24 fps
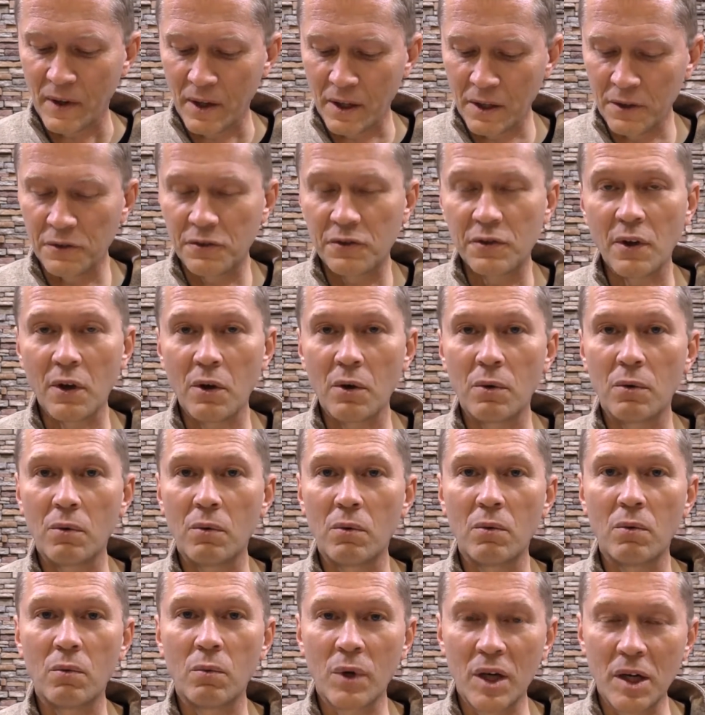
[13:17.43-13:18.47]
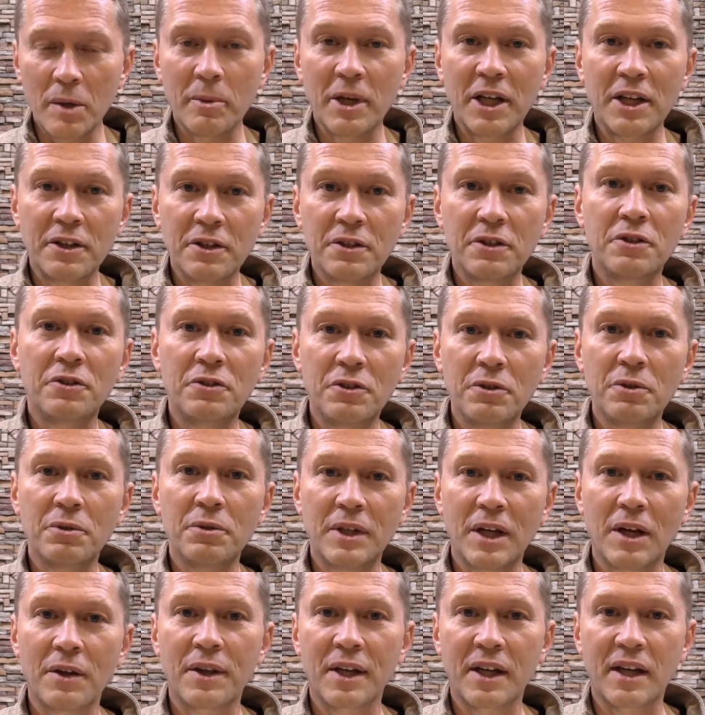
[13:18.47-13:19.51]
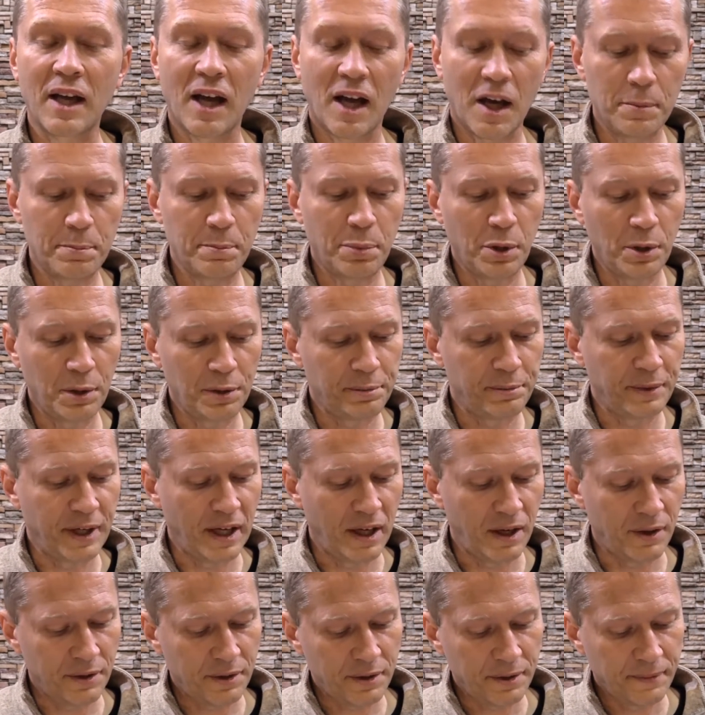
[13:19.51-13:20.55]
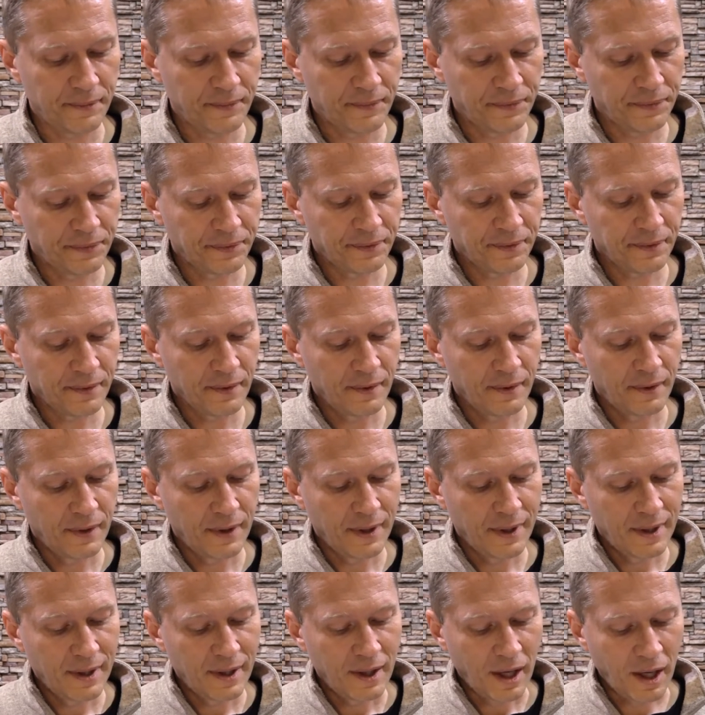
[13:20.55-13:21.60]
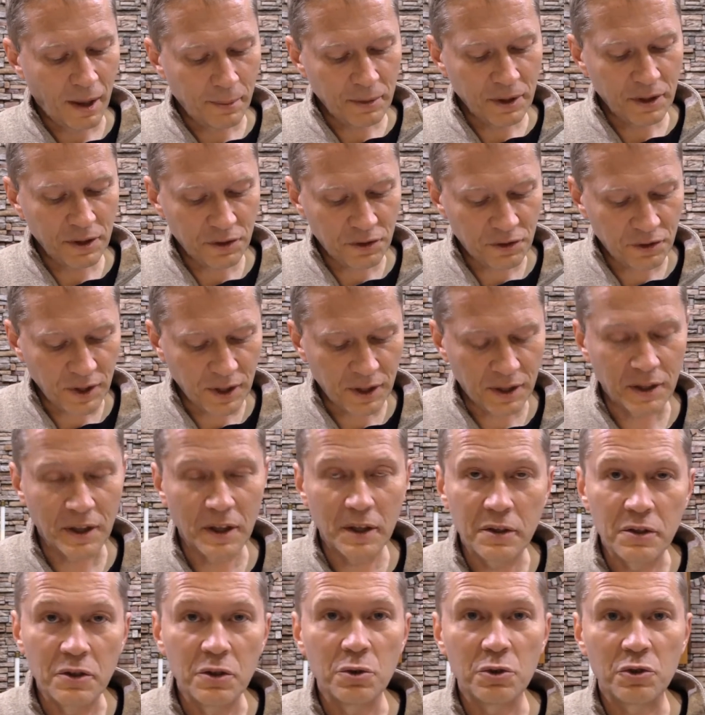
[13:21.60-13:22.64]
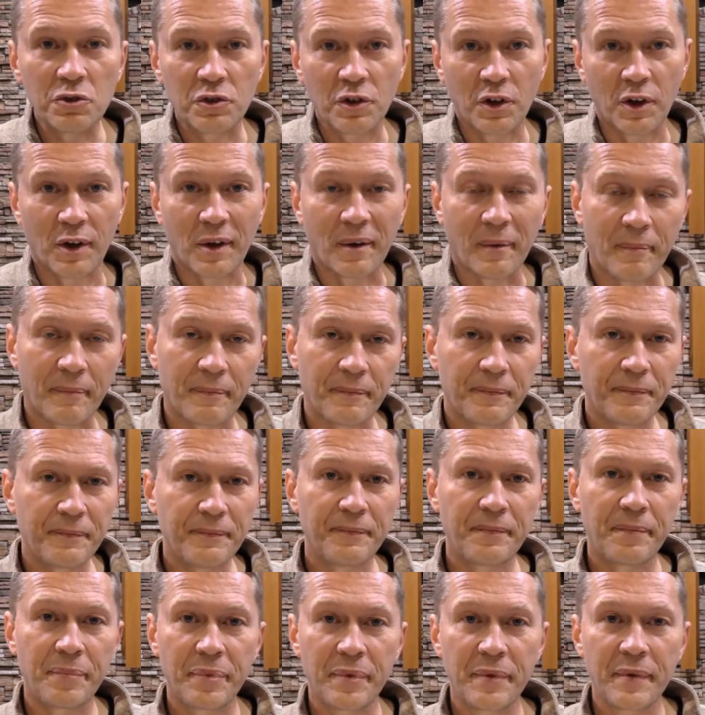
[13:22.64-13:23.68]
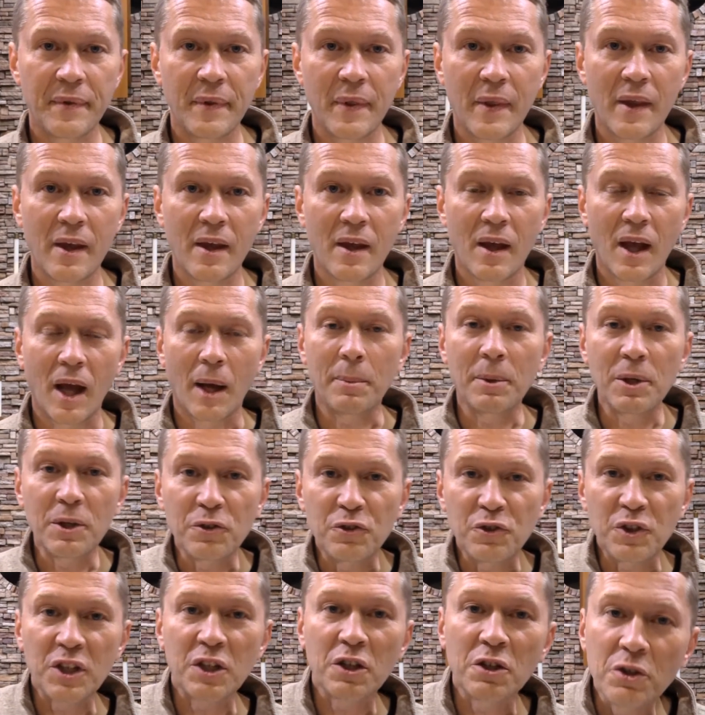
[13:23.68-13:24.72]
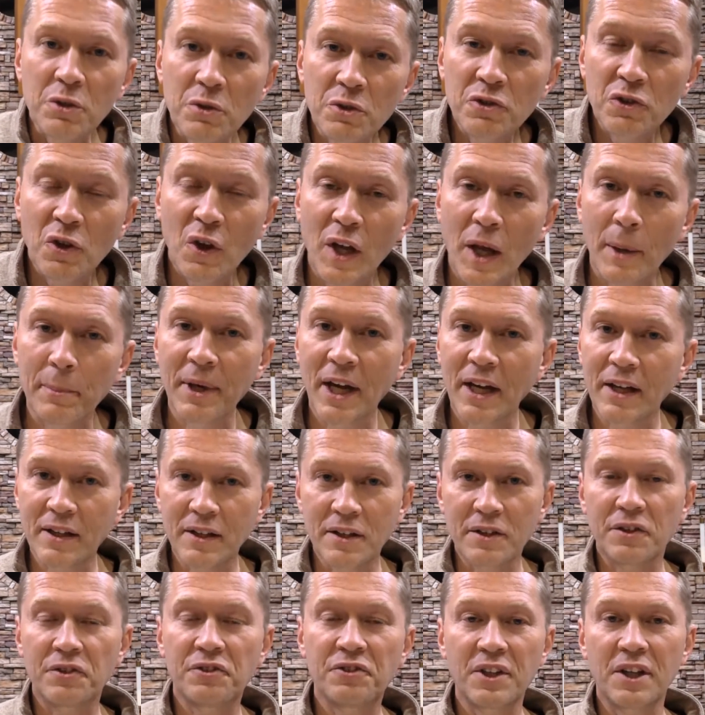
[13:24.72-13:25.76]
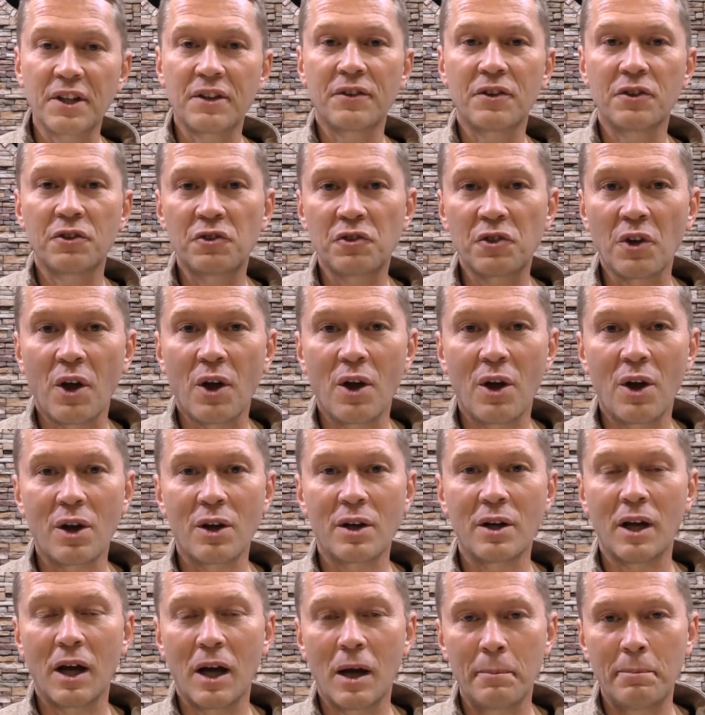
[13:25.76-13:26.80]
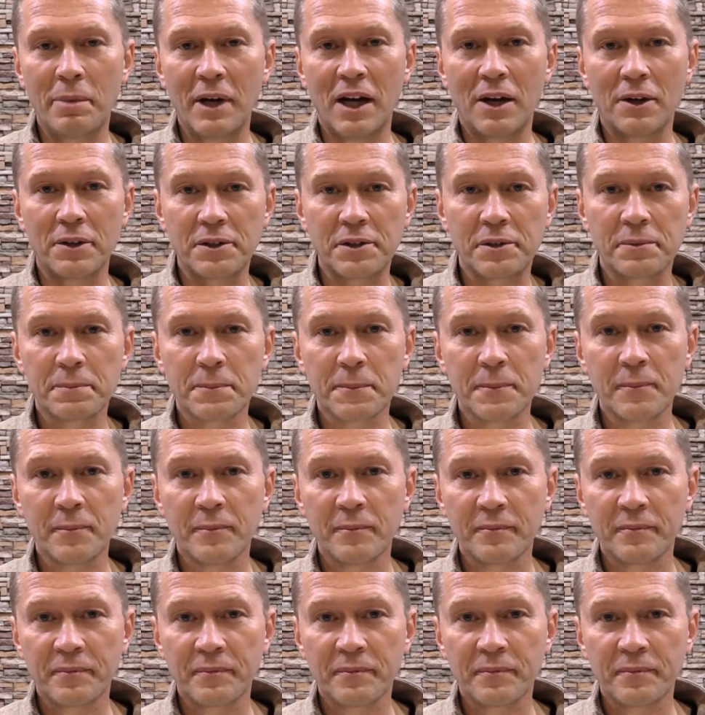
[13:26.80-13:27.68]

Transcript: And so what am I going to do now that God pulled me out? I'm going to sing a new song. I'm going to sing a new song. I'm not going to sing the song about